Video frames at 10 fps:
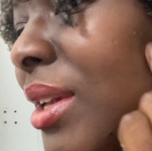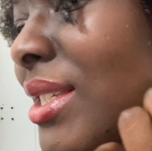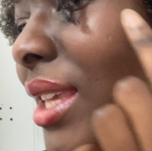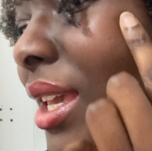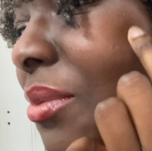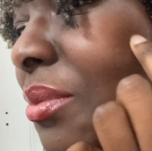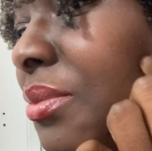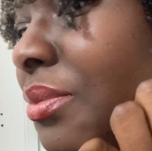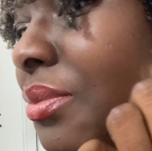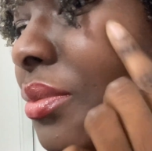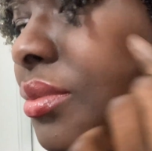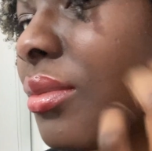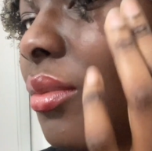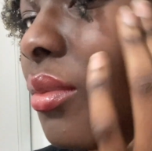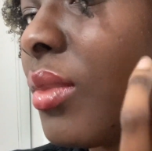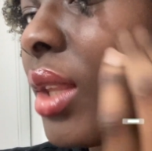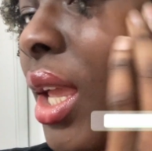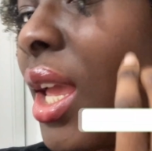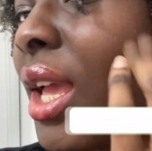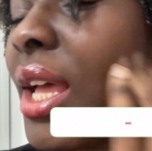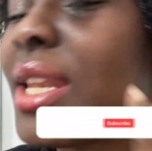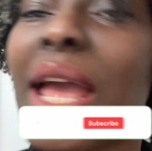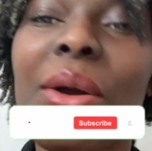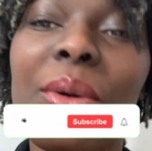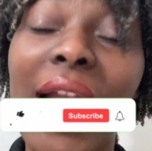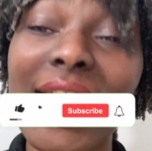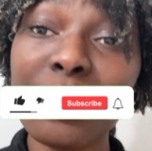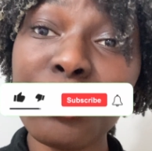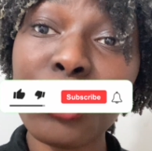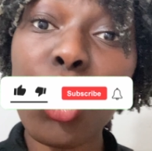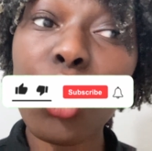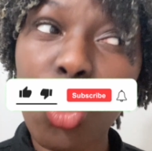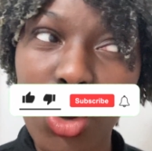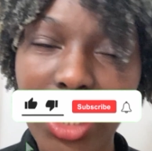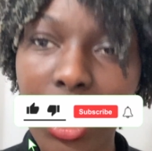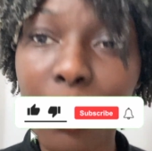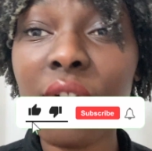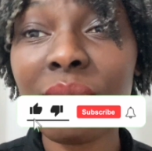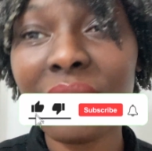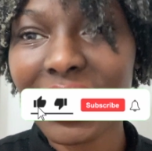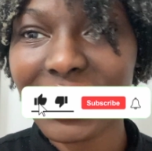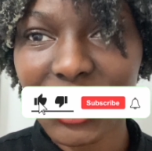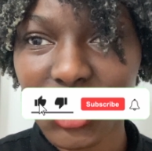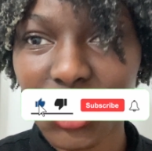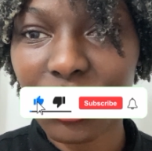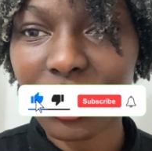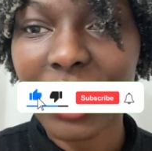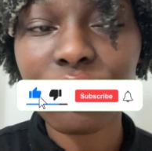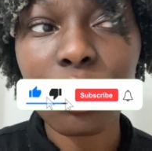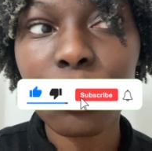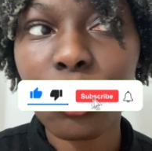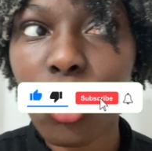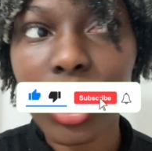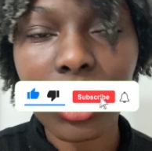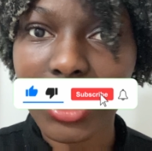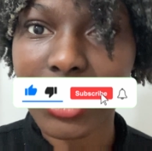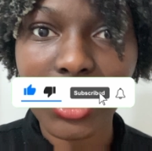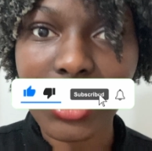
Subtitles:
skin. Now, I didn't put oil, apart from the essential oil. I have not put oil in